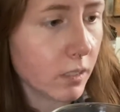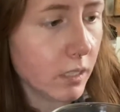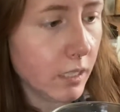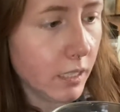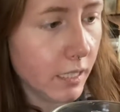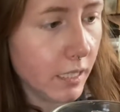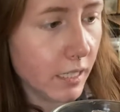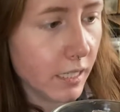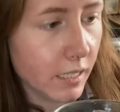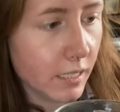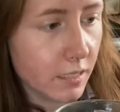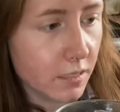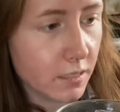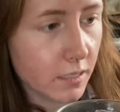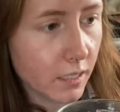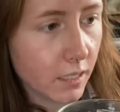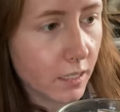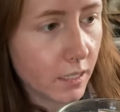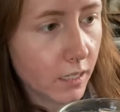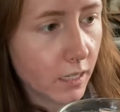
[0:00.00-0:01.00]
is
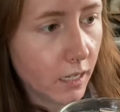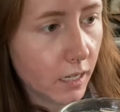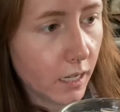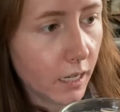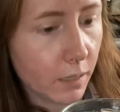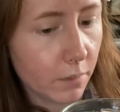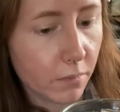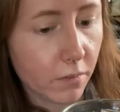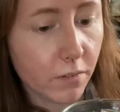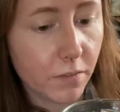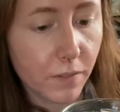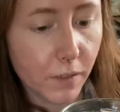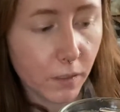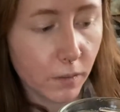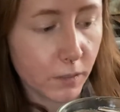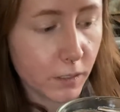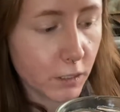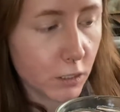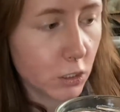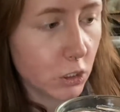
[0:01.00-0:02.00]
um,
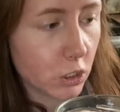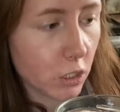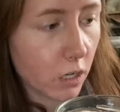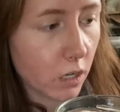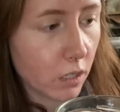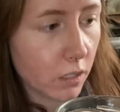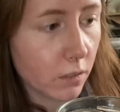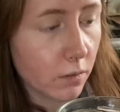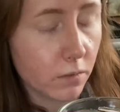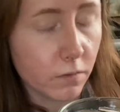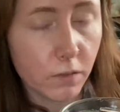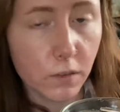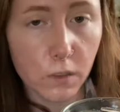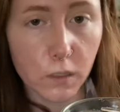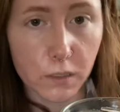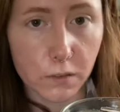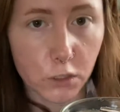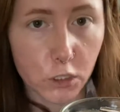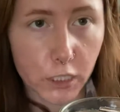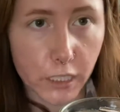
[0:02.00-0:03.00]
fill your jar
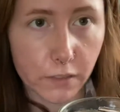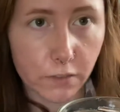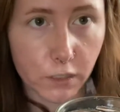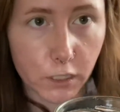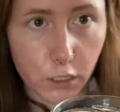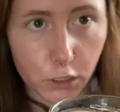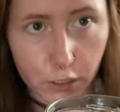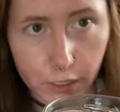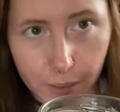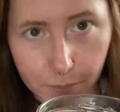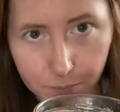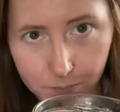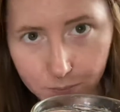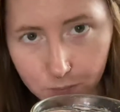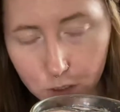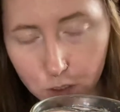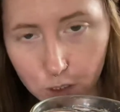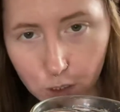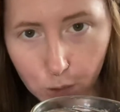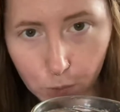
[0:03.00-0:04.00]
full of shaving cream.
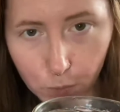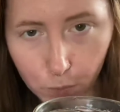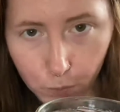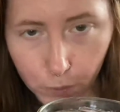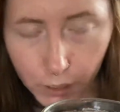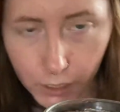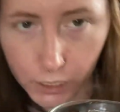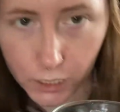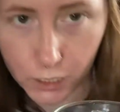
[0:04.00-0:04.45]
So we're gonna